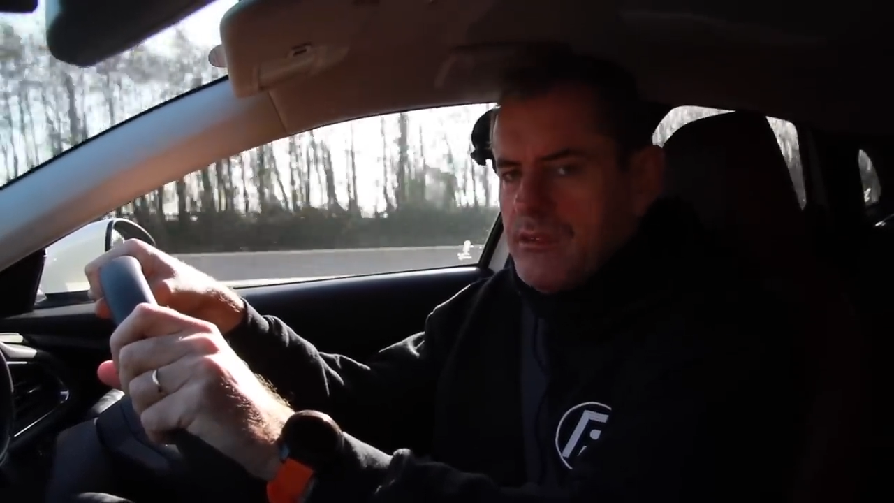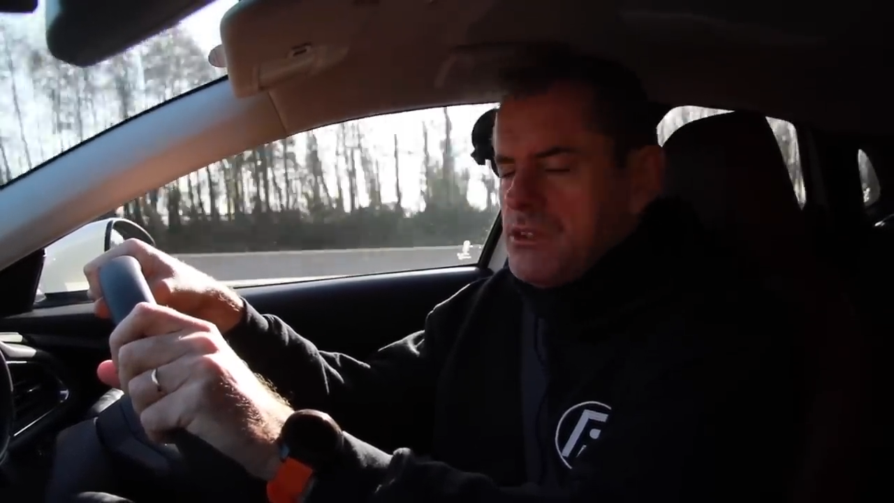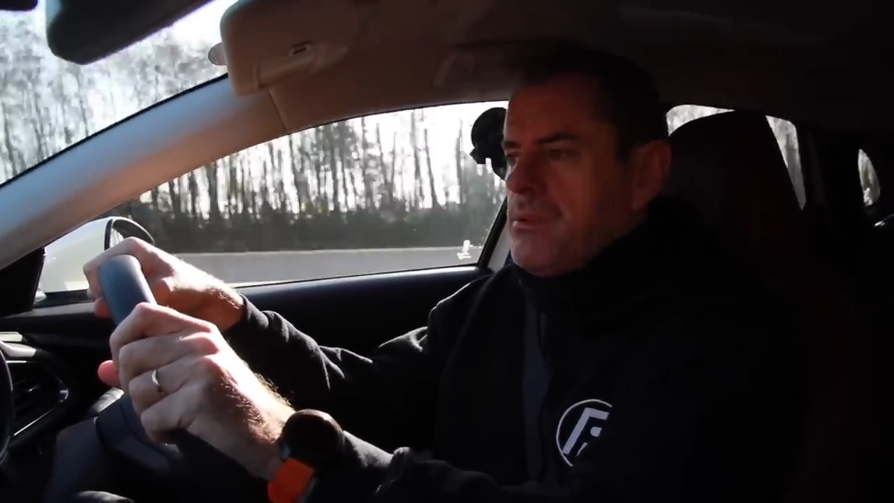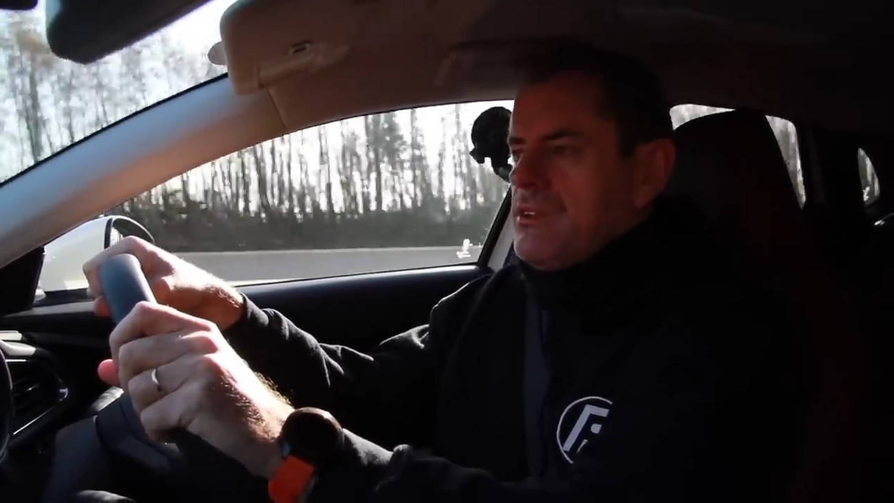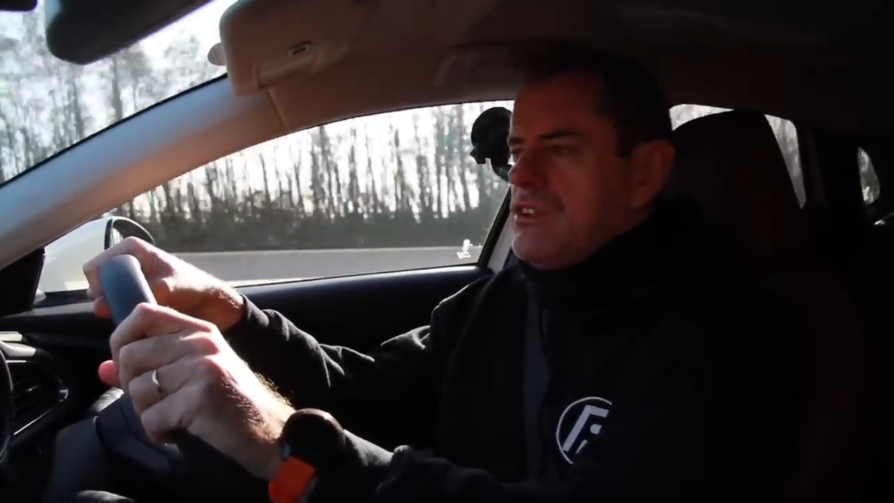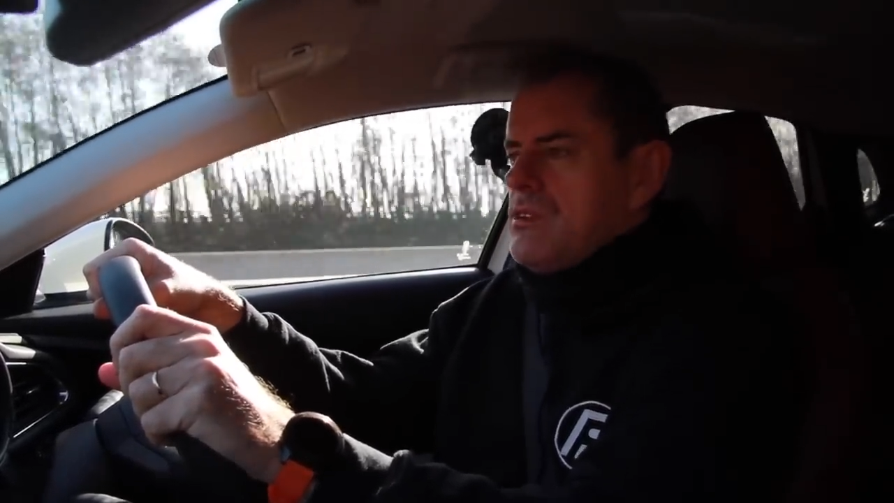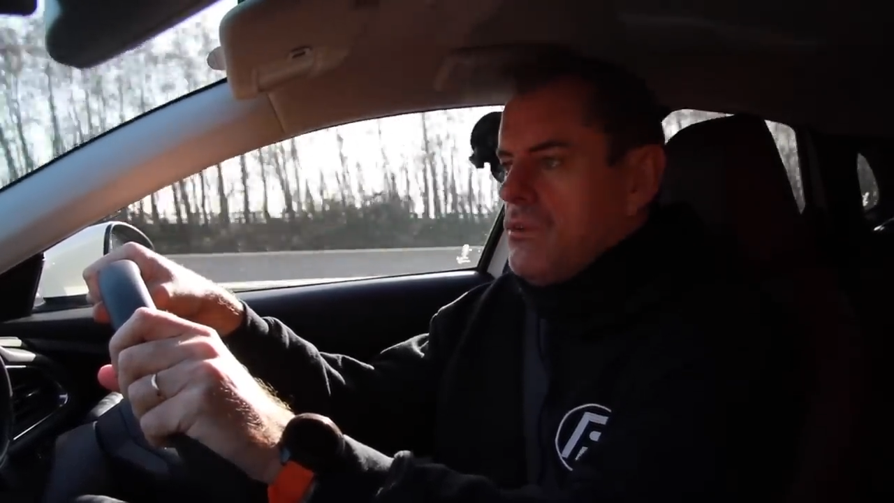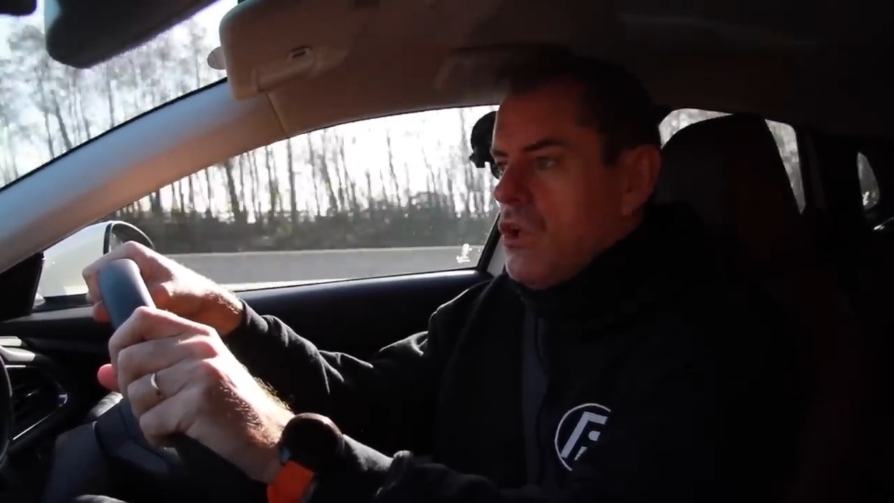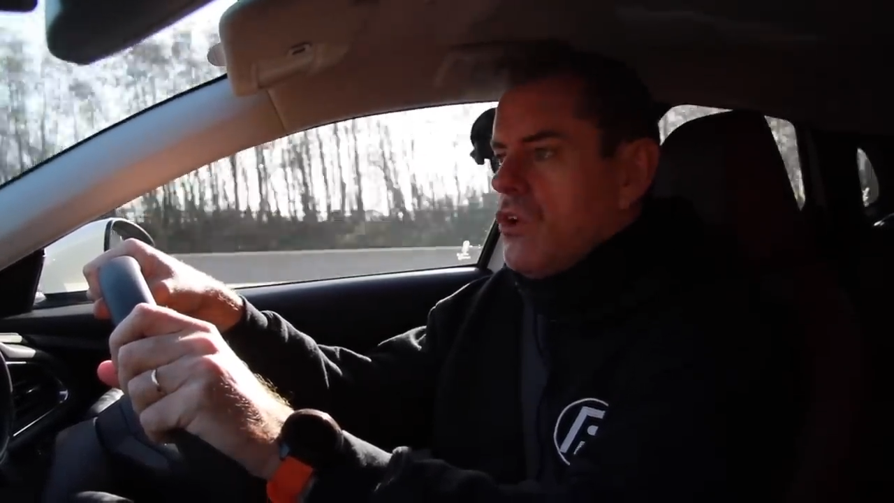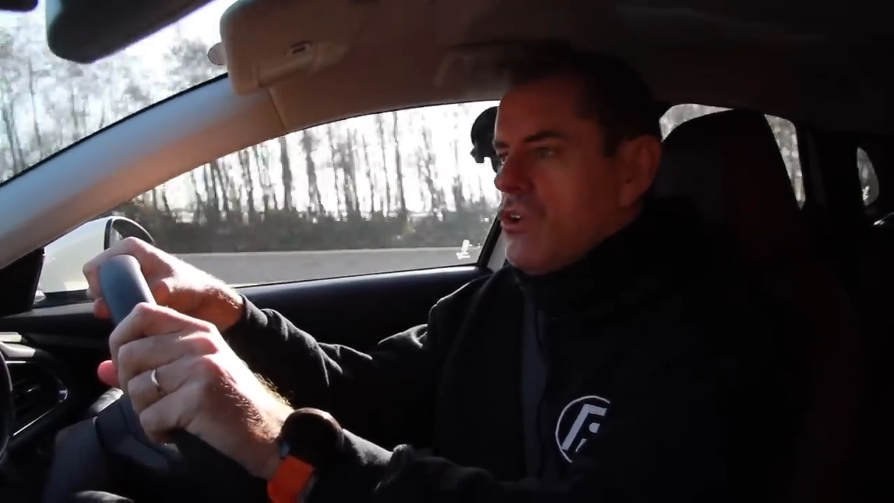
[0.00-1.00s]
I'm just putting some
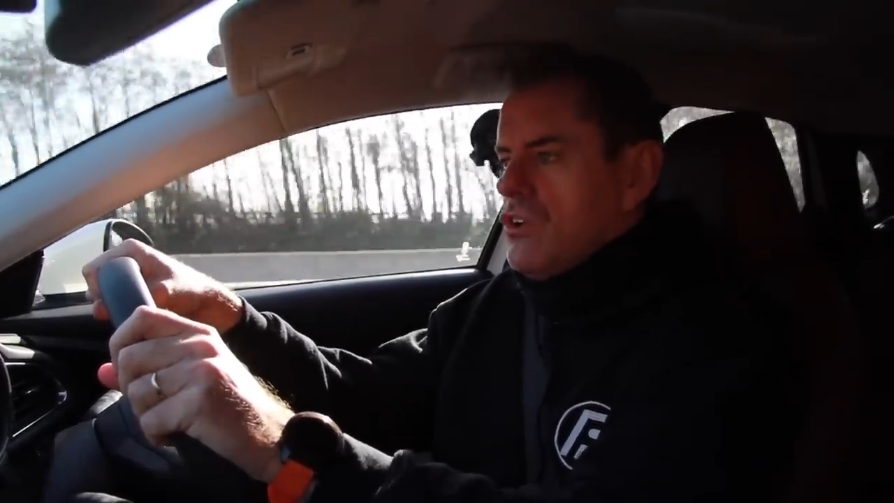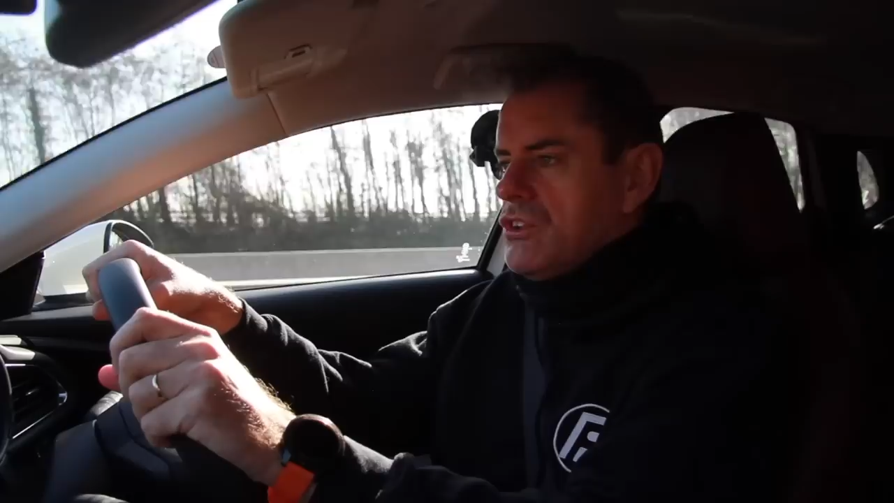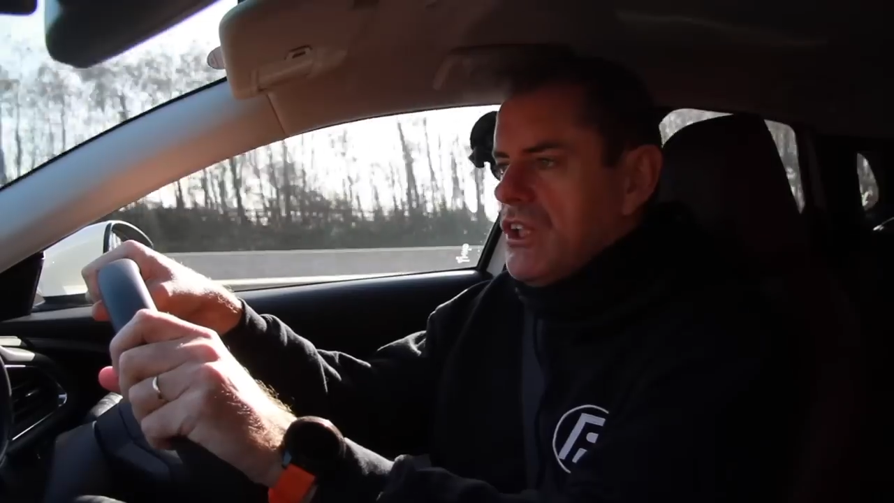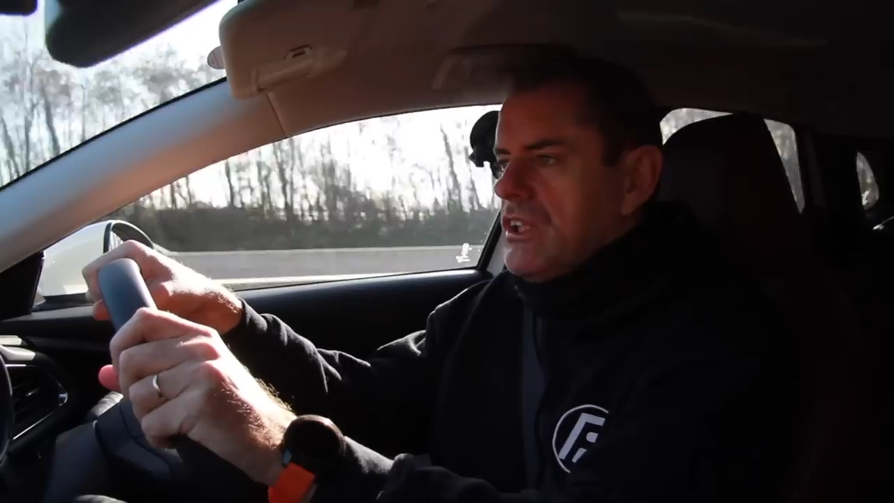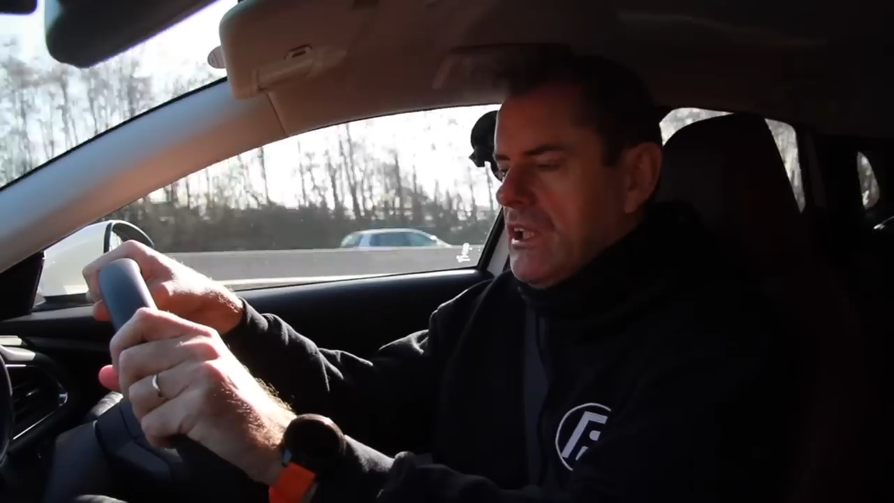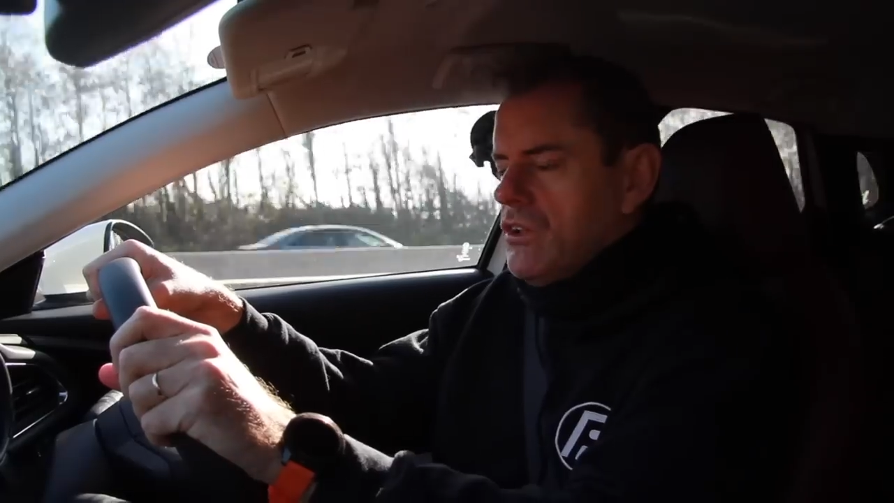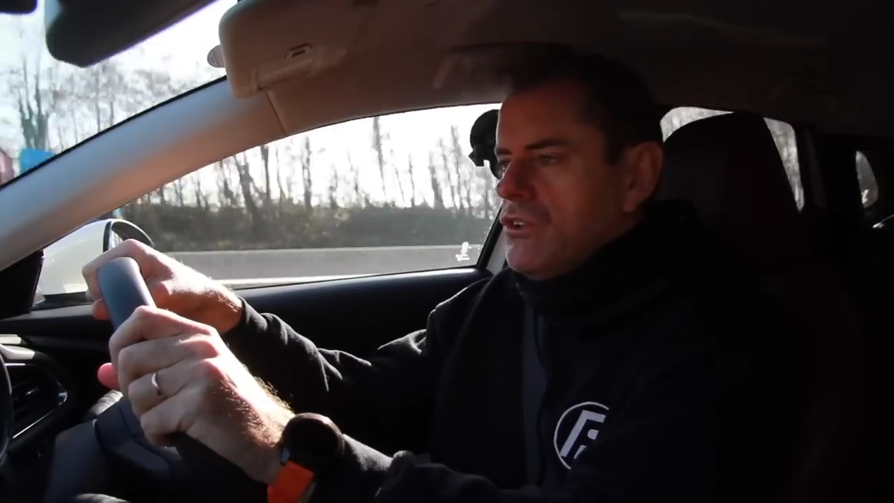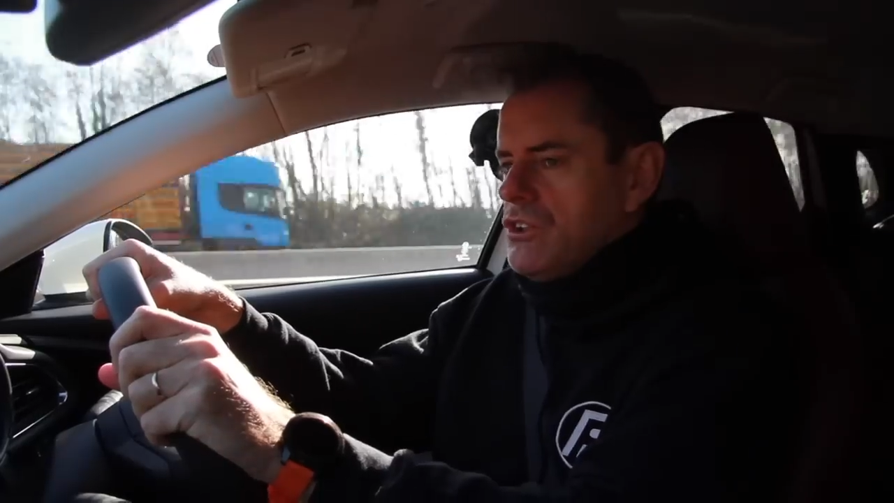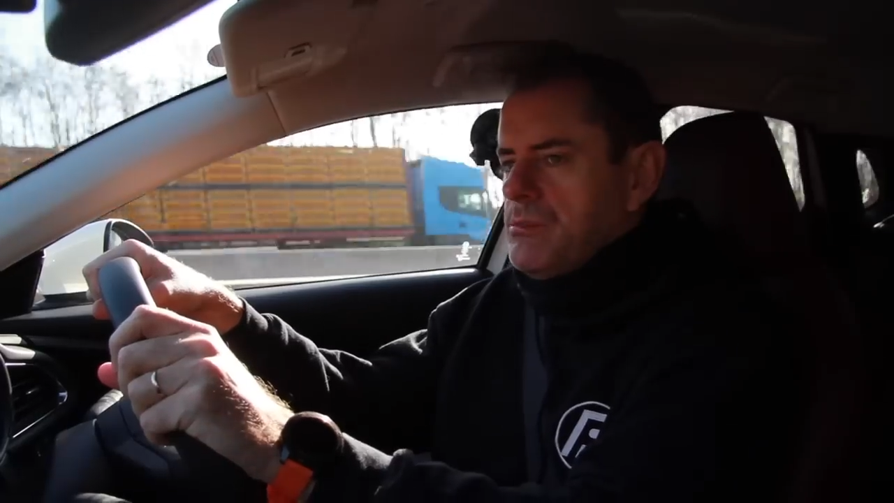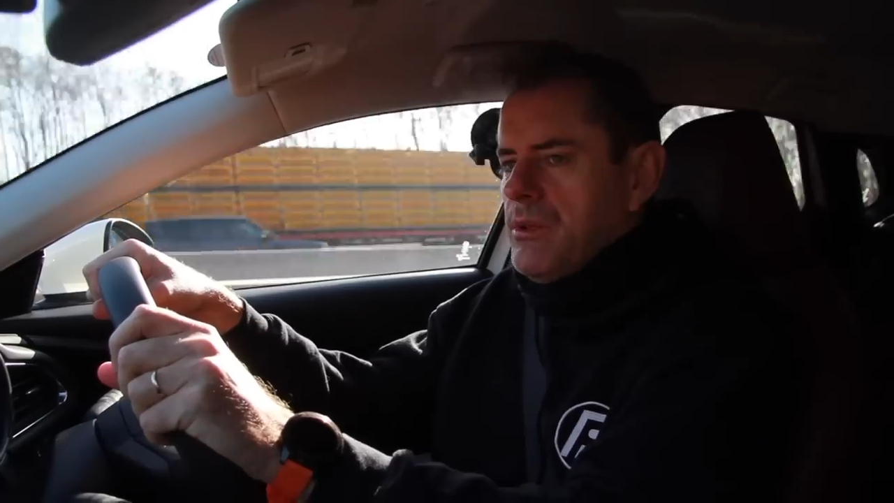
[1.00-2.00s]
logos on
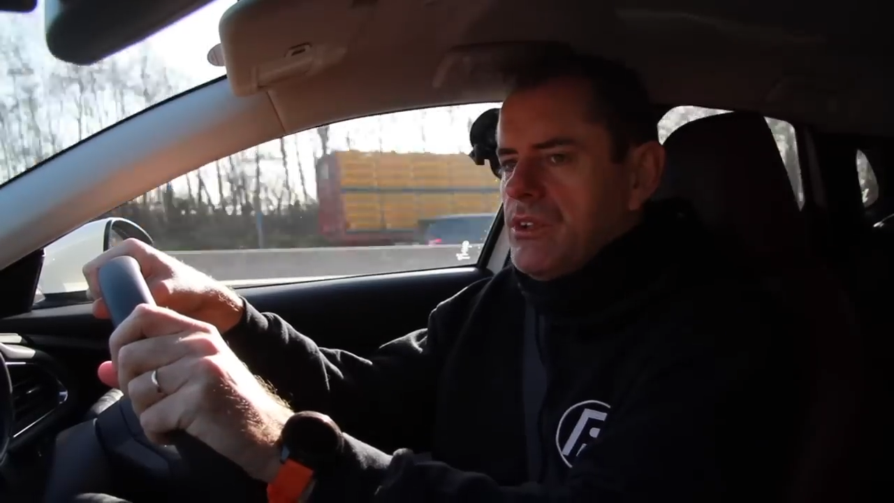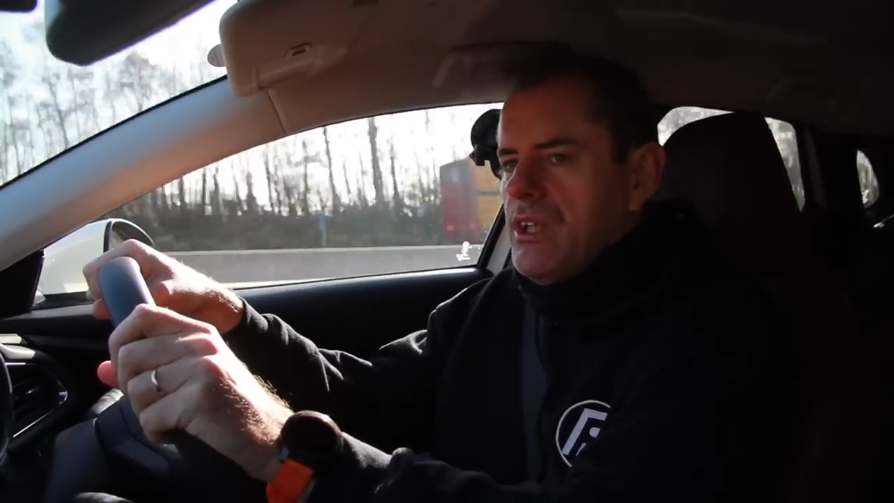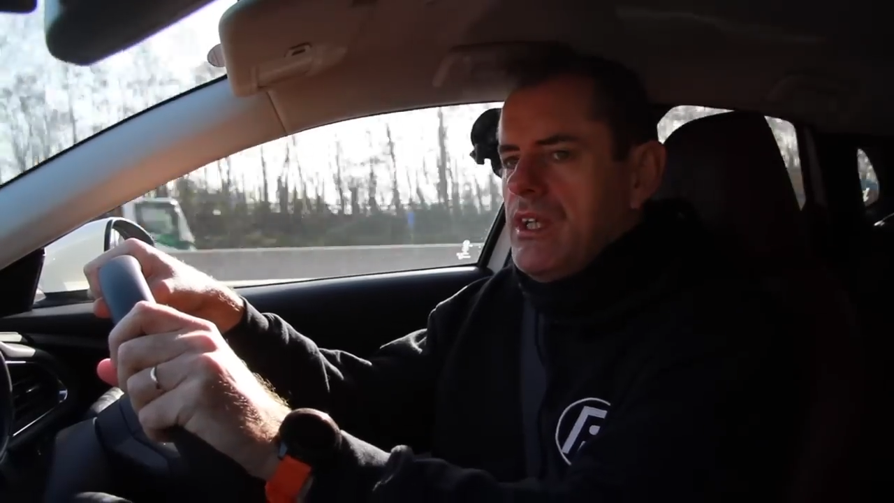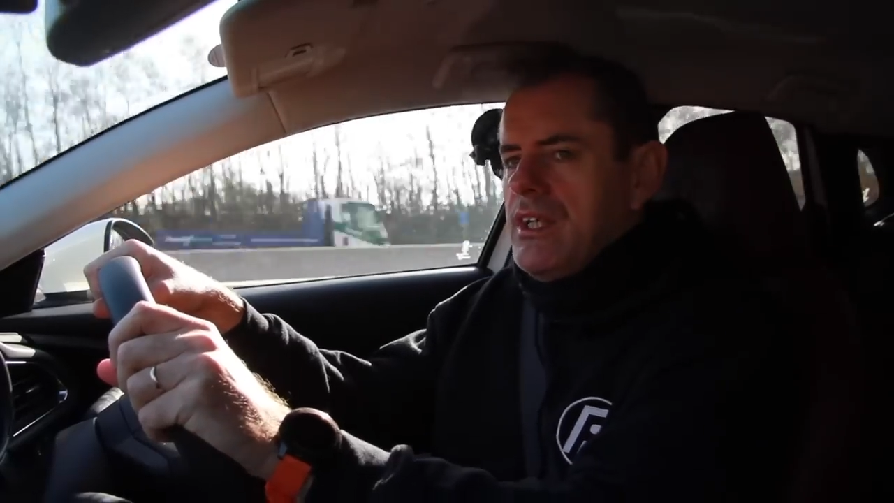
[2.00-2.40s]
clothes, but